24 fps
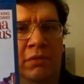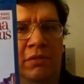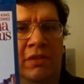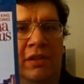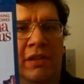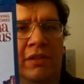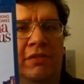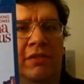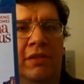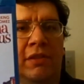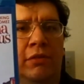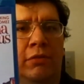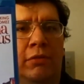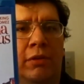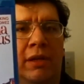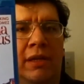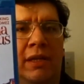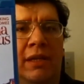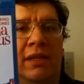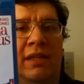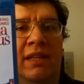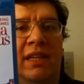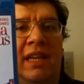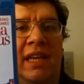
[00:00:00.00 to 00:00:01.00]
which actually
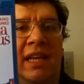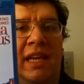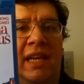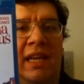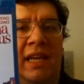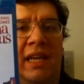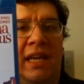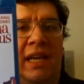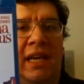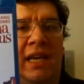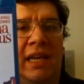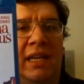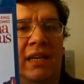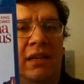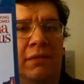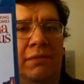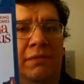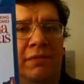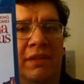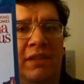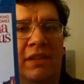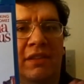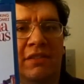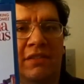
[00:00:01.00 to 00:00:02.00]
created eight
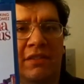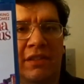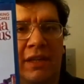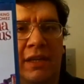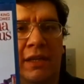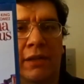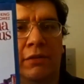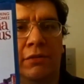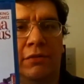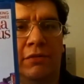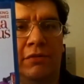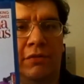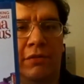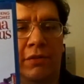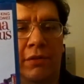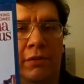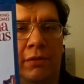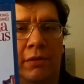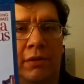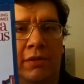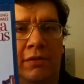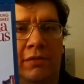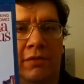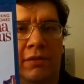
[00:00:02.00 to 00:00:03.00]
of the entire
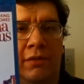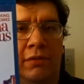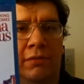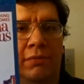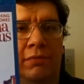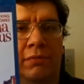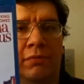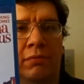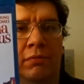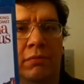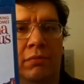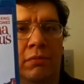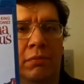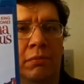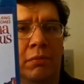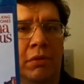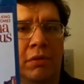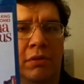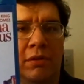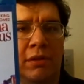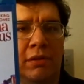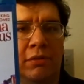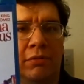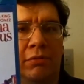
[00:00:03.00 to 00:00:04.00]
series of
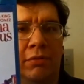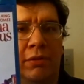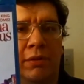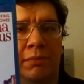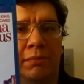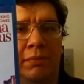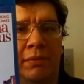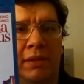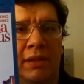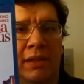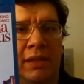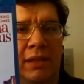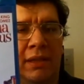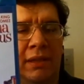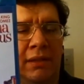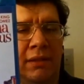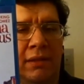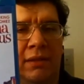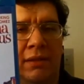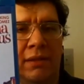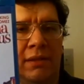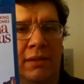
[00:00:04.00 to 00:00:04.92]
Ramona Cribbley,